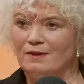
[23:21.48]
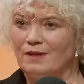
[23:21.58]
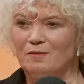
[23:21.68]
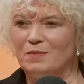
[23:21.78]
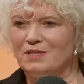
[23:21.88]

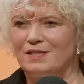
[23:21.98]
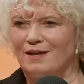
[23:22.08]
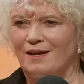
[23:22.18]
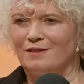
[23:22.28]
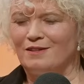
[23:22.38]
at the minute I
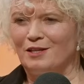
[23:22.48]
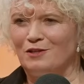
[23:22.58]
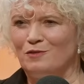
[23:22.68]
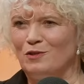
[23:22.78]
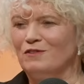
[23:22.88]
cannot think
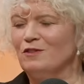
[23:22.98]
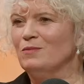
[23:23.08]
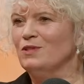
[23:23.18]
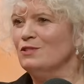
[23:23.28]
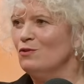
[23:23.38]
of all of them,
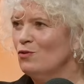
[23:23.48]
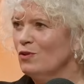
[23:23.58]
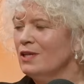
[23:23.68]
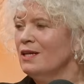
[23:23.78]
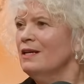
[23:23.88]
but there's
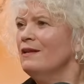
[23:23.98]
oral,